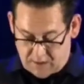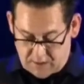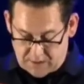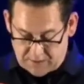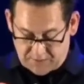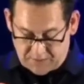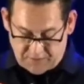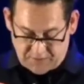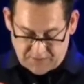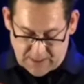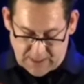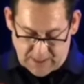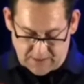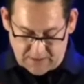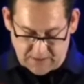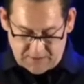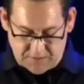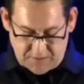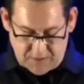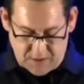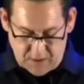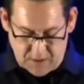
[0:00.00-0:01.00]
In
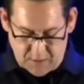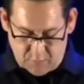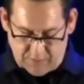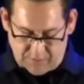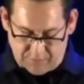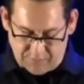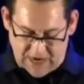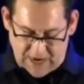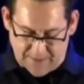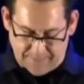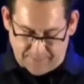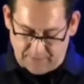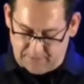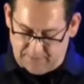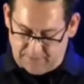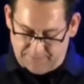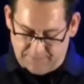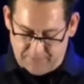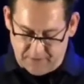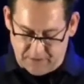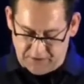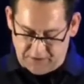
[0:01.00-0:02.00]
silence, we
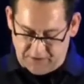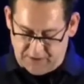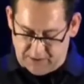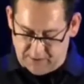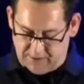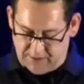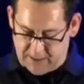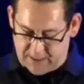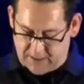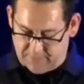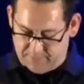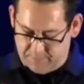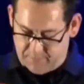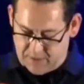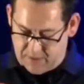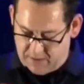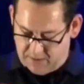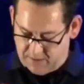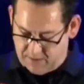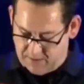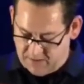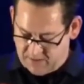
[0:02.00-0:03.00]
rapidly finished gearing
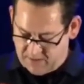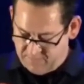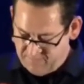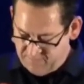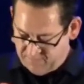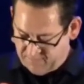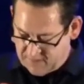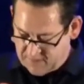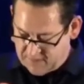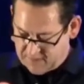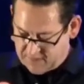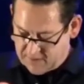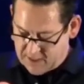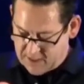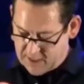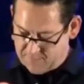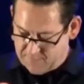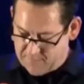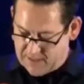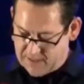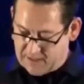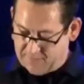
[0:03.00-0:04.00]
up.
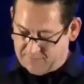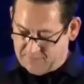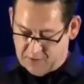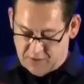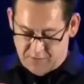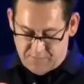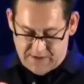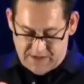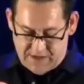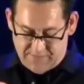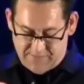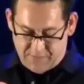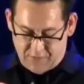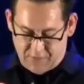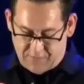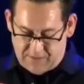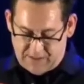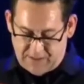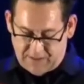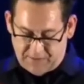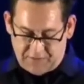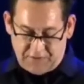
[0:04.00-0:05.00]
Now, many of you may have
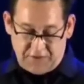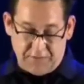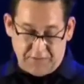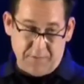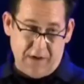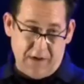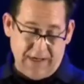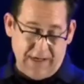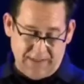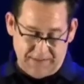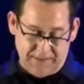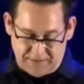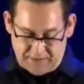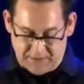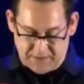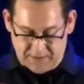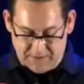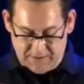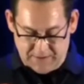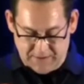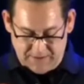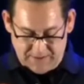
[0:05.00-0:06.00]
already surmised
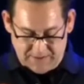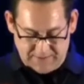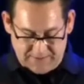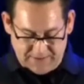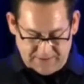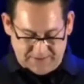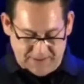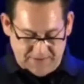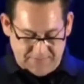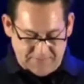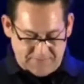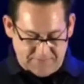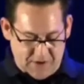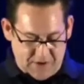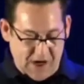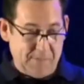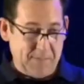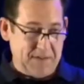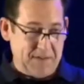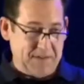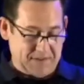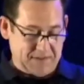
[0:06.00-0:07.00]
that the
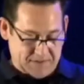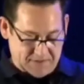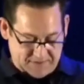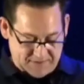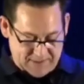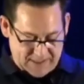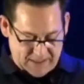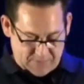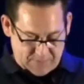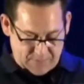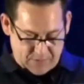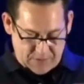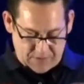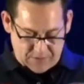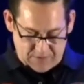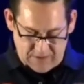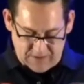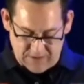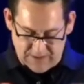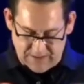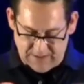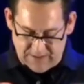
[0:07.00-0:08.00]
environment at the South
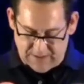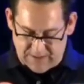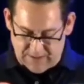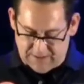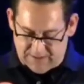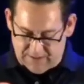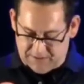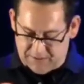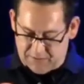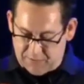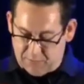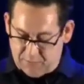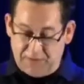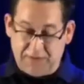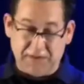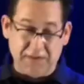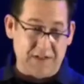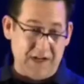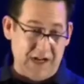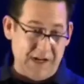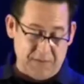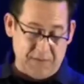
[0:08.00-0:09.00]
Pole, in the
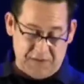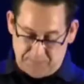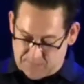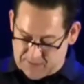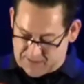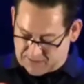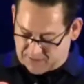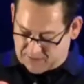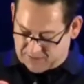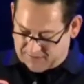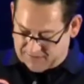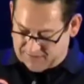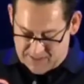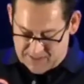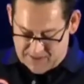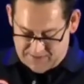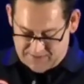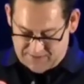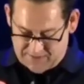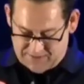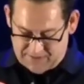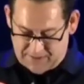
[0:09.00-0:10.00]
wintertime especially,
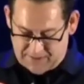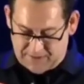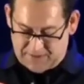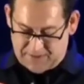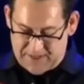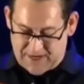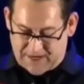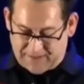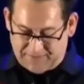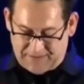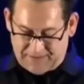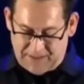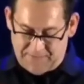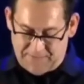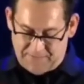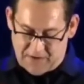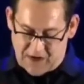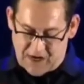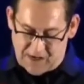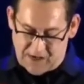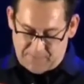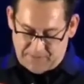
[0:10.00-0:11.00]
is not the
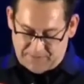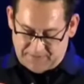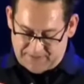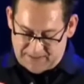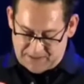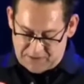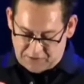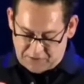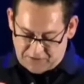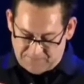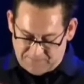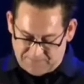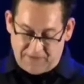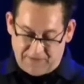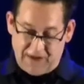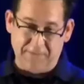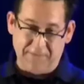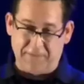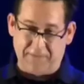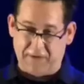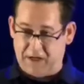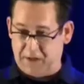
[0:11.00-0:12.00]
environment that you can
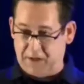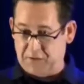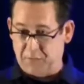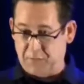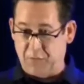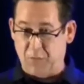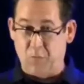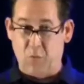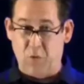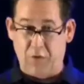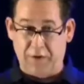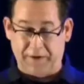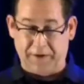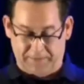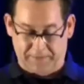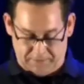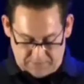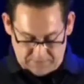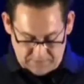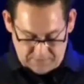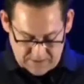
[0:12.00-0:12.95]
fight fires with water.